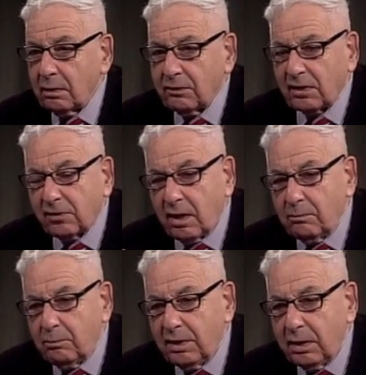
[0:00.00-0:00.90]
That
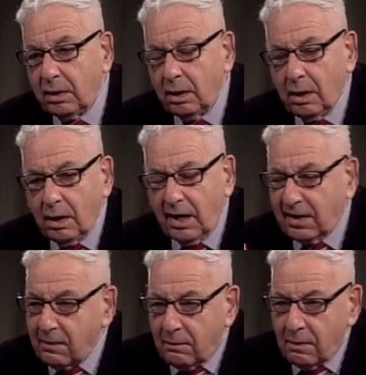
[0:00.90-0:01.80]
can be a
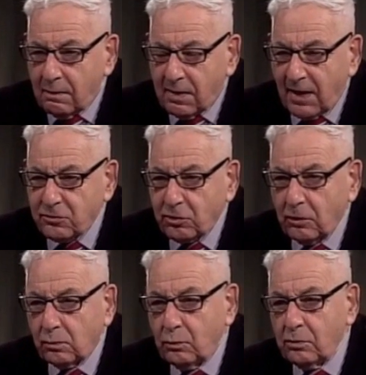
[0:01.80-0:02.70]

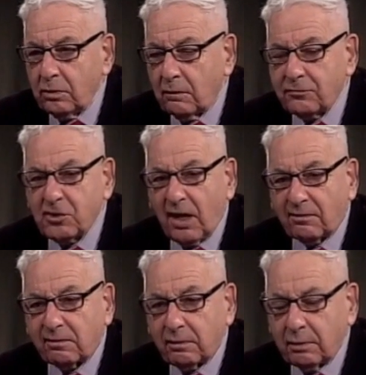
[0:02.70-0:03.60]
gunshot wound of
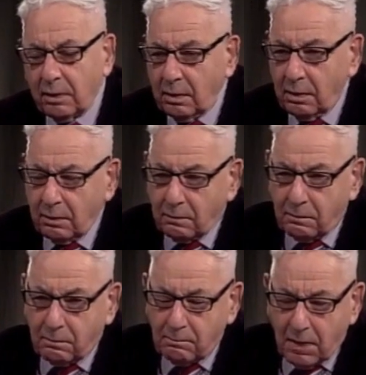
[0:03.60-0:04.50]
chest,
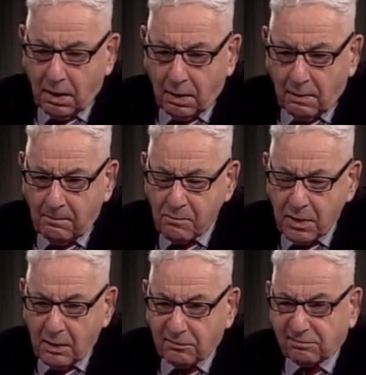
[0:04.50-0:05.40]
uh,
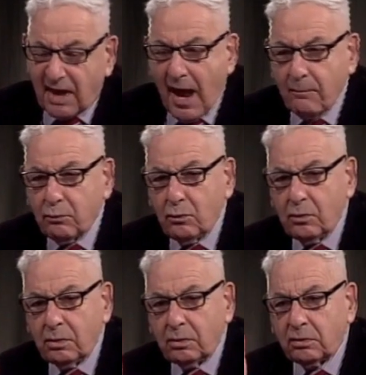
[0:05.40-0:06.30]
stab
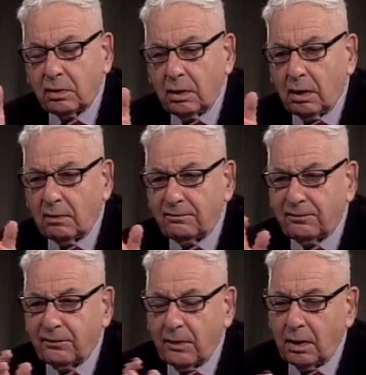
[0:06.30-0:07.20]
wound
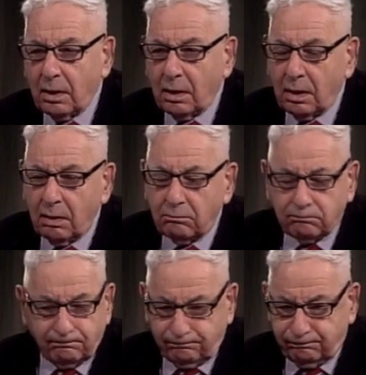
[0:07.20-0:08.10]
of, uh,
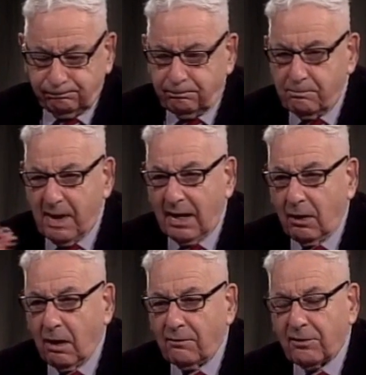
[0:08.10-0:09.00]

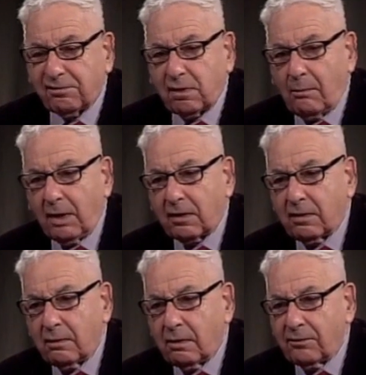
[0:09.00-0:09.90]
of the
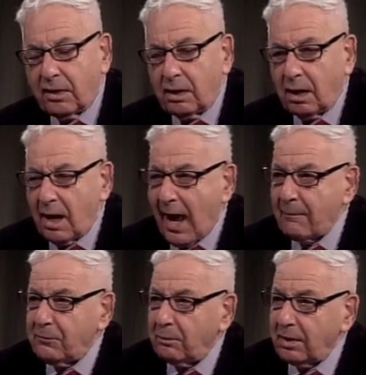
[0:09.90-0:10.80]
stomach, of the uh,
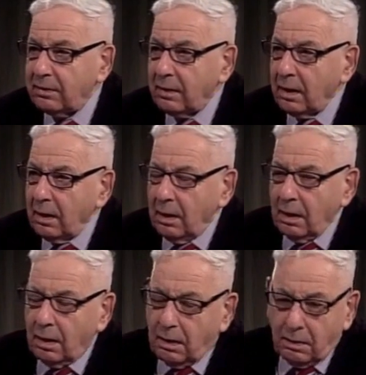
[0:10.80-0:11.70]
abdomen,
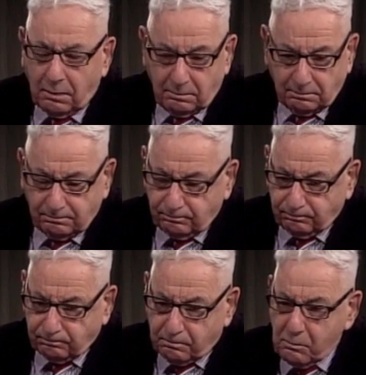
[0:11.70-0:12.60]
um,
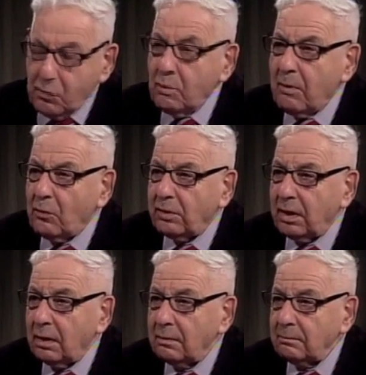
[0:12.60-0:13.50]

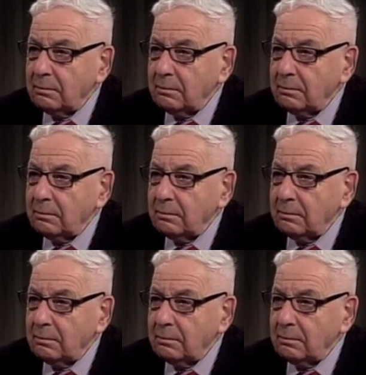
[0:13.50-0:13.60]
pneumonia,